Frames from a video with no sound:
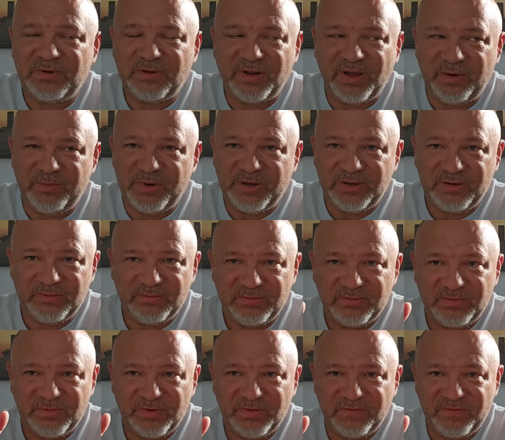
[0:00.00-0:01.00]
and they've been
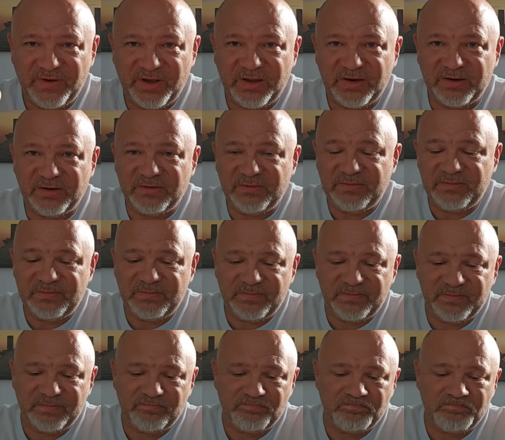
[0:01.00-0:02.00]
vetted,
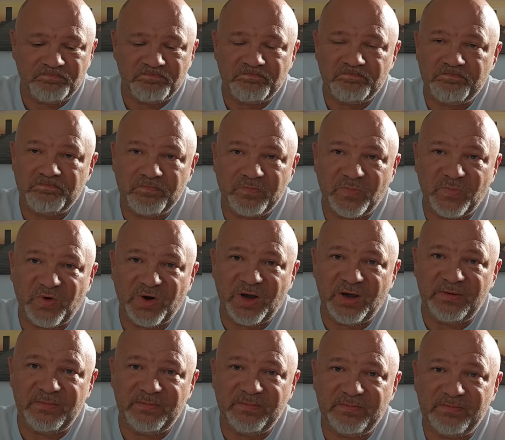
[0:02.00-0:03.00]

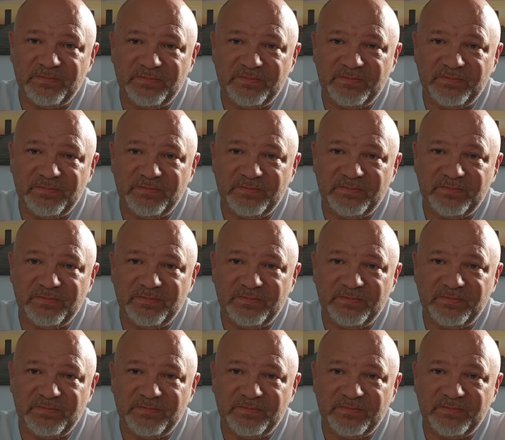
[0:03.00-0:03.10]
right?